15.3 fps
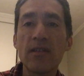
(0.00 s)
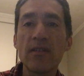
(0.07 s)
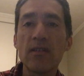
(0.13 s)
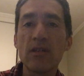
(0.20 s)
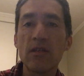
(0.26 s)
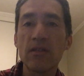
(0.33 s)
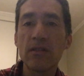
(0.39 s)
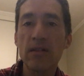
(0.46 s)
This
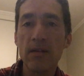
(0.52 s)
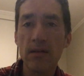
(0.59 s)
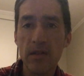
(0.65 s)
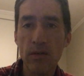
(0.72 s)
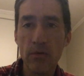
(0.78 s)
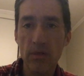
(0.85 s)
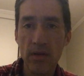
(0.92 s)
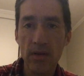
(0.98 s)
is Christian
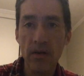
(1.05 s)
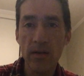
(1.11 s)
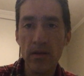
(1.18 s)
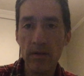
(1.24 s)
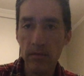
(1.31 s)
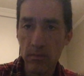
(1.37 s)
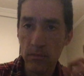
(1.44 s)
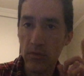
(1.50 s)
down here,
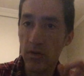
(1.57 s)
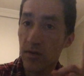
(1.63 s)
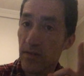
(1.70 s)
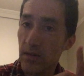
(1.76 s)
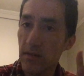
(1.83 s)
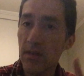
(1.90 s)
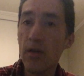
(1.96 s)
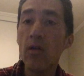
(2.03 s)
not in
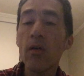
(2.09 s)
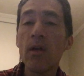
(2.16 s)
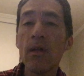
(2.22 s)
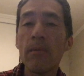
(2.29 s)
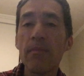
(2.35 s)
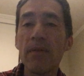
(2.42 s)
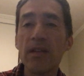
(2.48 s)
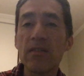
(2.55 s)
Santiago,
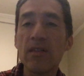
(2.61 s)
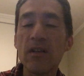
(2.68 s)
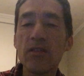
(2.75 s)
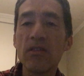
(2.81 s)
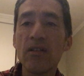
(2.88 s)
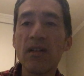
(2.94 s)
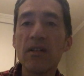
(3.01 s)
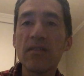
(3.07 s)
but still
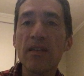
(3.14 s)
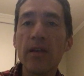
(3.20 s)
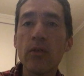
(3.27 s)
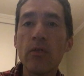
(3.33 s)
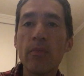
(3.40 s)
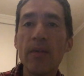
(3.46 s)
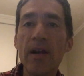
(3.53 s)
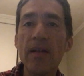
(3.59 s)
in Chile, saying
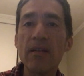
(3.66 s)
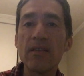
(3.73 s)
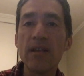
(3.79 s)
goodbye.